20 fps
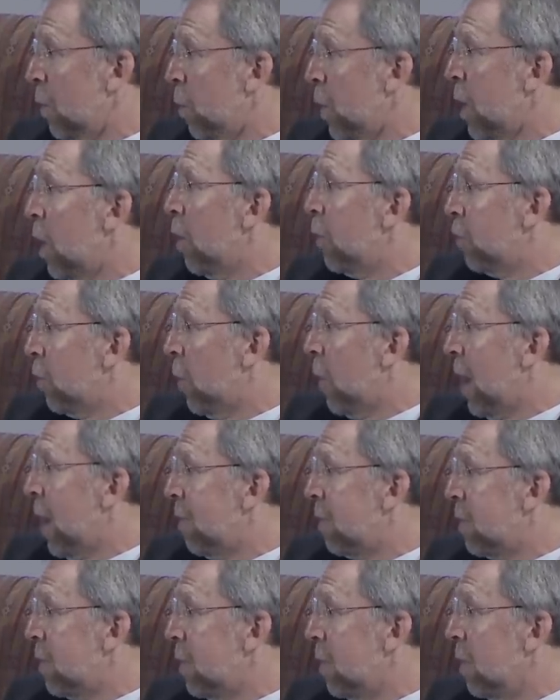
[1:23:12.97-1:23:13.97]
we also
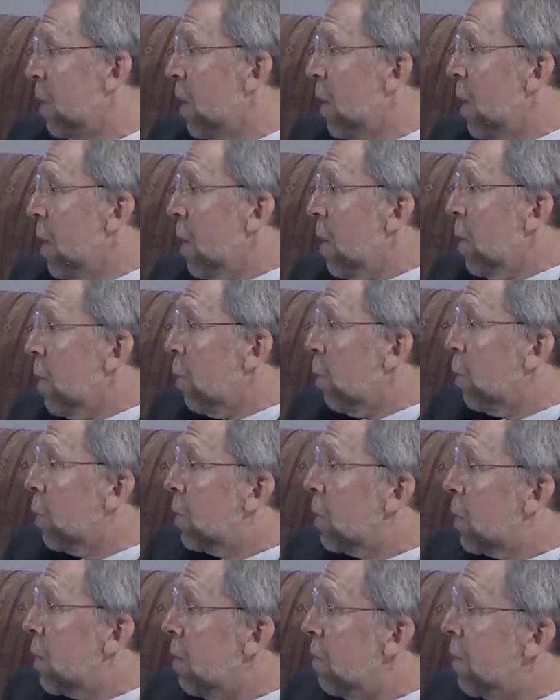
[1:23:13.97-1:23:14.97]
have to
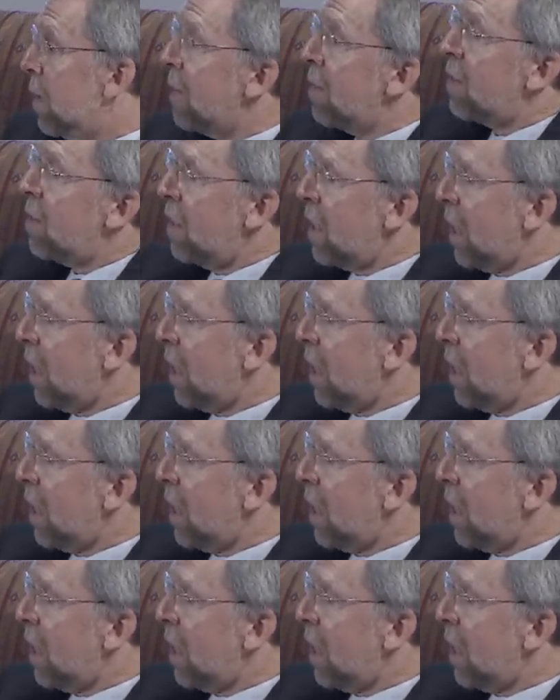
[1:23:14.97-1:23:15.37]
convince the